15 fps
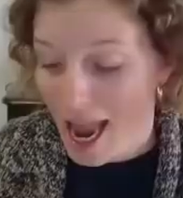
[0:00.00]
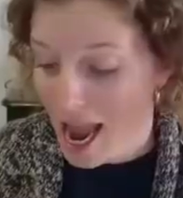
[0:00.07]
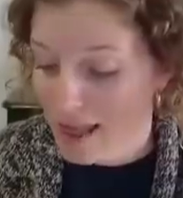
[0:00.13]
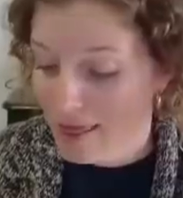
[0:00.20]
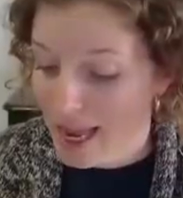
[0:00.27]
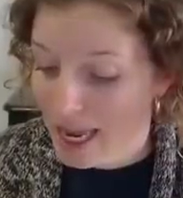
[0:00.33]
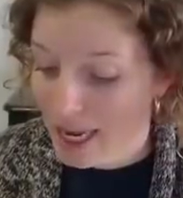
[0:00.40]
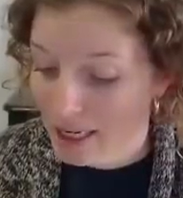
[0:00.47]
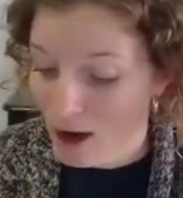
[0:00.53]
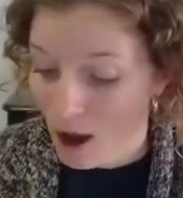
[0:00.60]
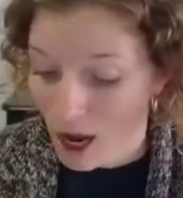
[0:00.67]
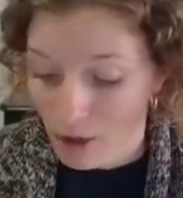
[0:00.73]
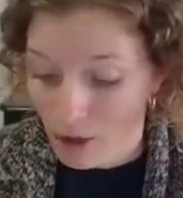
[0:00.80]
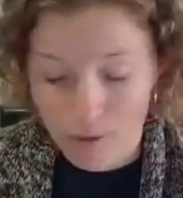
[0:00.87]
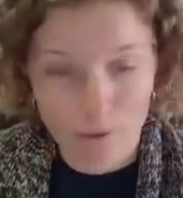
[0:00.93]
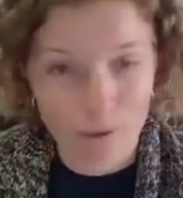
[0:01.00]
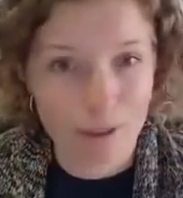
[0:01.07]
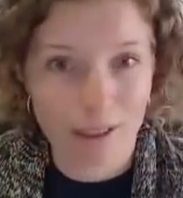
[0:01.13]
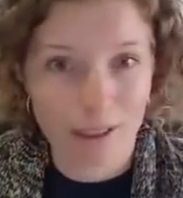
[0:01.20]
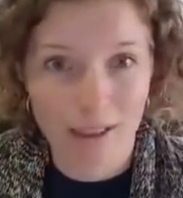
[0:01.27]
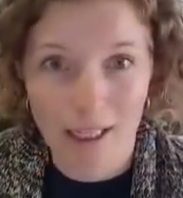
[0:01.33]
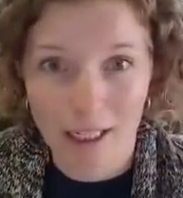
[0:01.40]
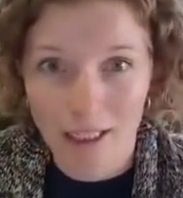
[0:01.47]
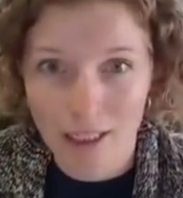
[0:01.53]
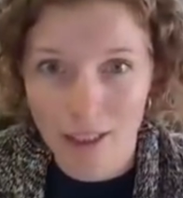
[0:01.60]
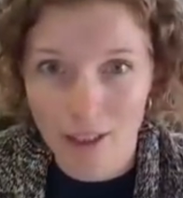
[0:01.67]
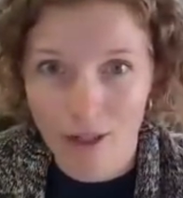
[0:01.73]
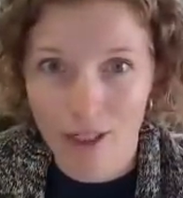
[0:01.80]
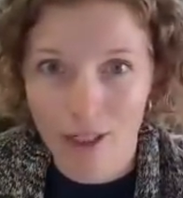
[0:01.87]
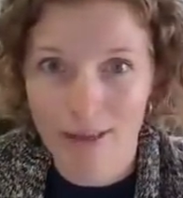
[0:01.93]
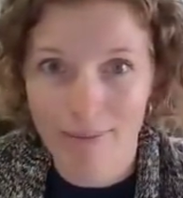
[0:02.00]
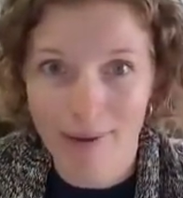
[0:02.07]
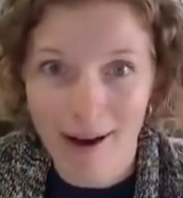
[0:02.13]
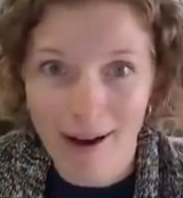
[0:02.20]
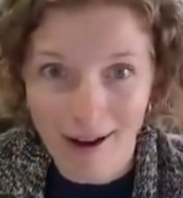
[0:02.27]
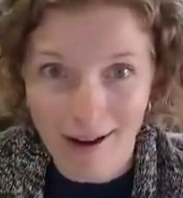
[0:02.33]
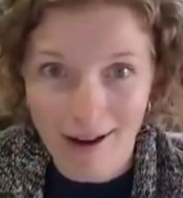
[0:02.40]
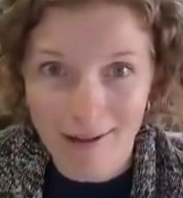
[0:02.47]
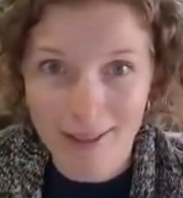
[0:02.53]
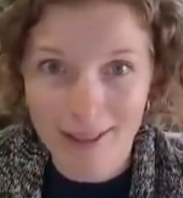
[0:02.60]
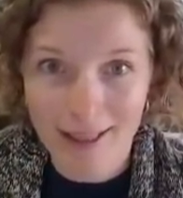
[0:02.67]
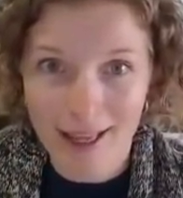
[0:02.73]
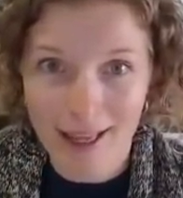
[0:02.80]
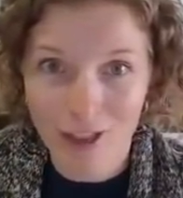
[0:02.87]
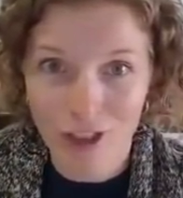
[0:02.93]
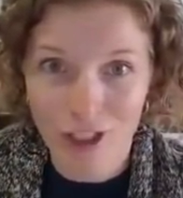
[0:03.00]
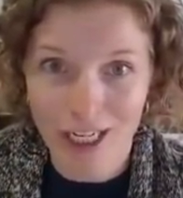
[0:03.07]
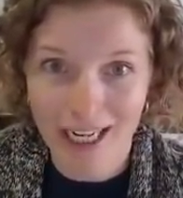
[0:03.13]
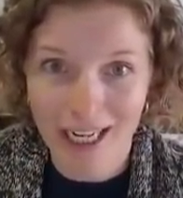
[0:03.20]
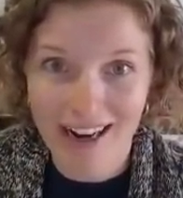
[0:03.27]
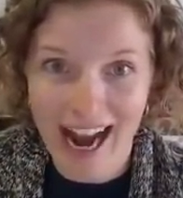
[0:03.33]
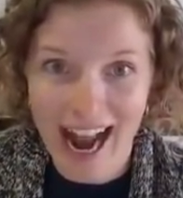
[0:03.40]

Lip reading: And then I was also lucky to go to the Bahamas last year,